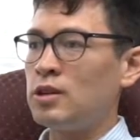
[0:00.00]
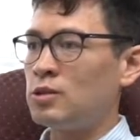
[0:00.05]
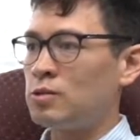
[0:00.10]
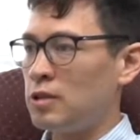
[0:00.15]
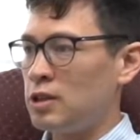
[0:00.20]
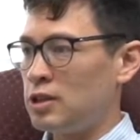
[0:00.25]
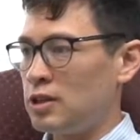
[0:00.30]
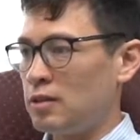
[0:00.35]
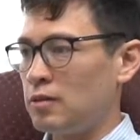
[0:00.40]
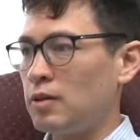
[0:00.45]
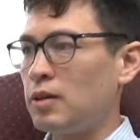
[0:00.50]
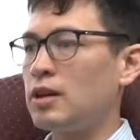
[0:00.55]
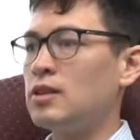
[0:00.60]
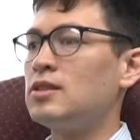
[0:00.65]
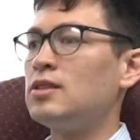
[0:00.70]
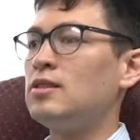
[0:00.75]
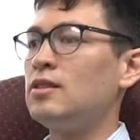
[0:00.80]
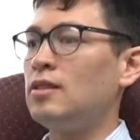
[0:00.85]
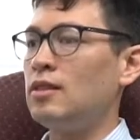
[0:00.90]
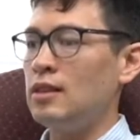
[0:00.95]
reaching,
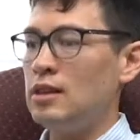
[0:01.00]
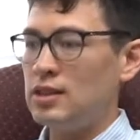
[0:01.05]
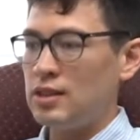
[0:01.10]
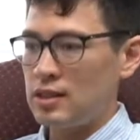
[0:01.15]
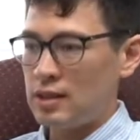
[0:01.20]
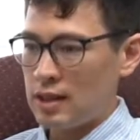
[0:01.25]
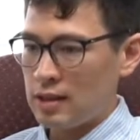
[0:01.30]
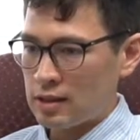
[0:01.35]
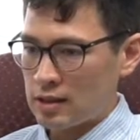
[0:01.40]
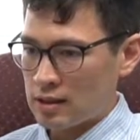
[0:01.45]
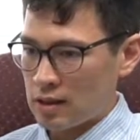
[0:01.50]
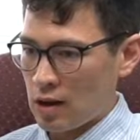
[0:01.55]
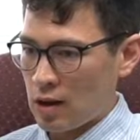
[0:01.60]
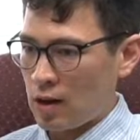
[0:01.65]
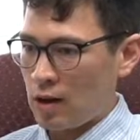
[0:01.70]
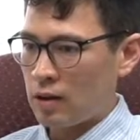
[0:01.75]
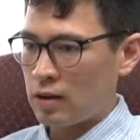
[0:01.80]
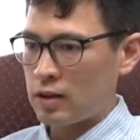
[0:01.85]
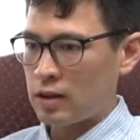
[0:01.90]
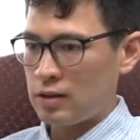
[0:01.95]
because these things
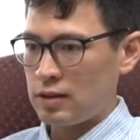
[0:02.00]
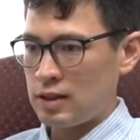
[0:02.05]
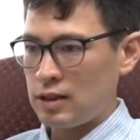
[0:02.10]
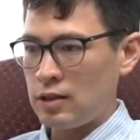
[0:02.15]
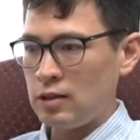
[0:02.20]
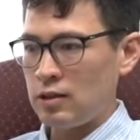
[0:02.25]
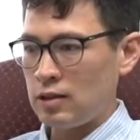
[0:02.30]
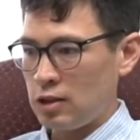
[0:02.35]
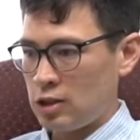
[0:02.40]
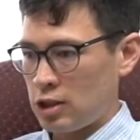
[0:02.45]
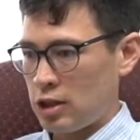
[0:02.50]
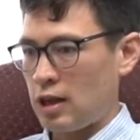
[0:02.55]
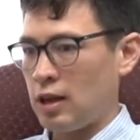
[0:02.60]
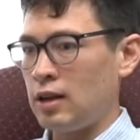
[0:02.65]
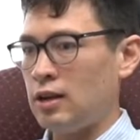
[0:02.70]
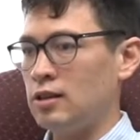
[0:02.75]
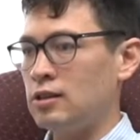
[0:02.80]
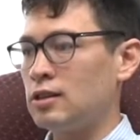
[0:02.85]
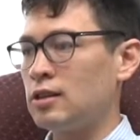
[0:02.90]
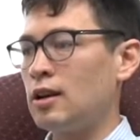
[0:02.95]
all continue to
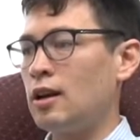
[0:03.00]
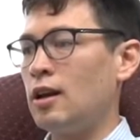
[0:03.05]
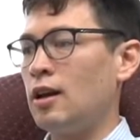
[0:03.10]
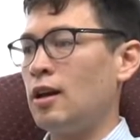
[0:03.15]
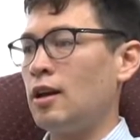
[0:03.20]
change,